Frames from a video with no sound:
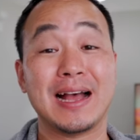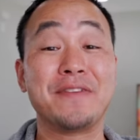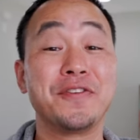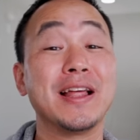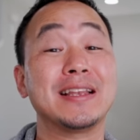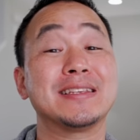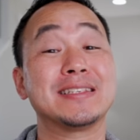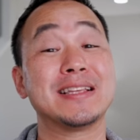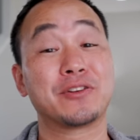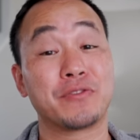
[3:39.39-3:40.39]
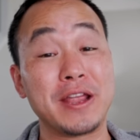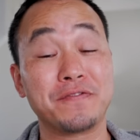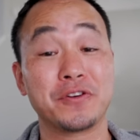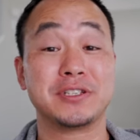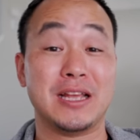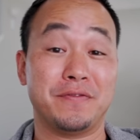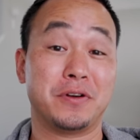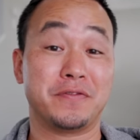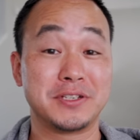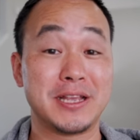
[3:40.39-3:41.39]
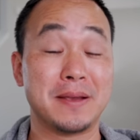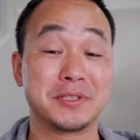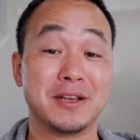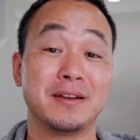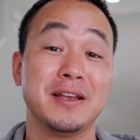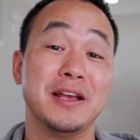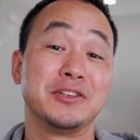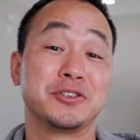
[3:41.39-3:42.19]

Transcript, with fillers: I feel like this is a great first effort for Samsung,